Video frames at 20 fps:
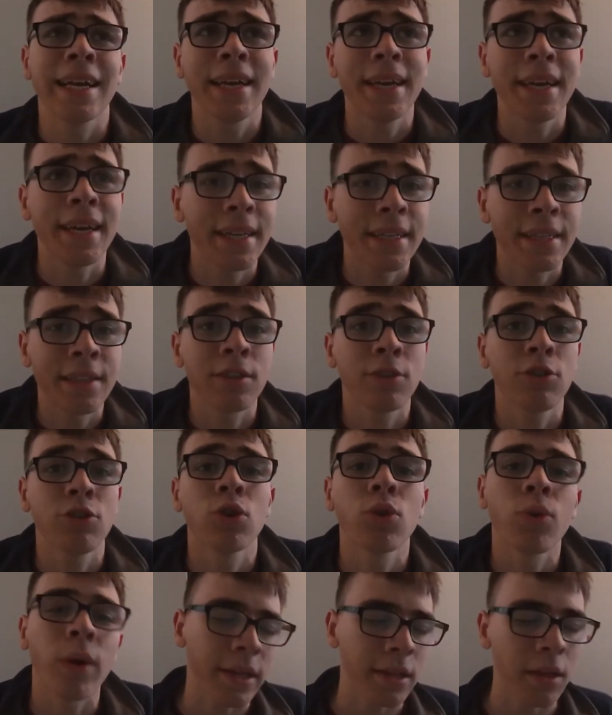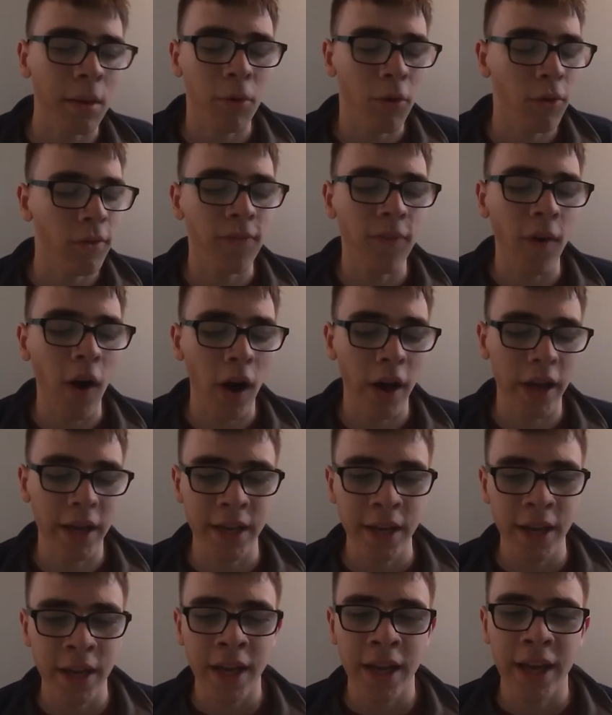incredible
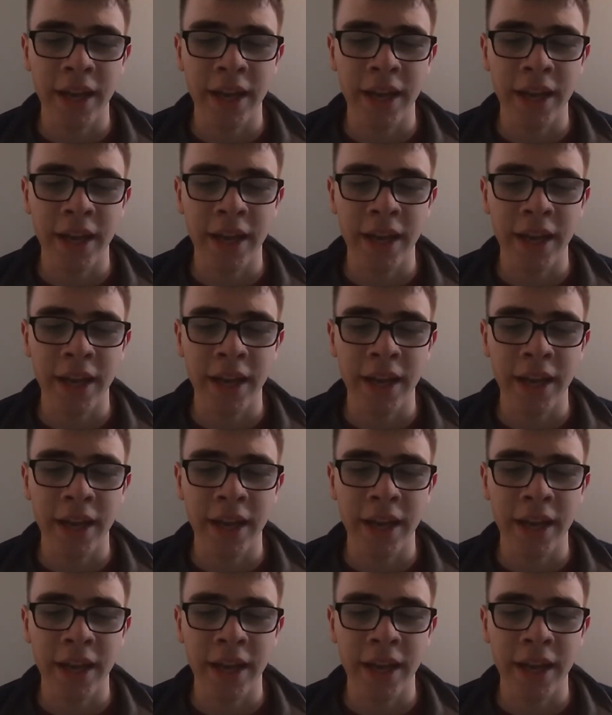fight.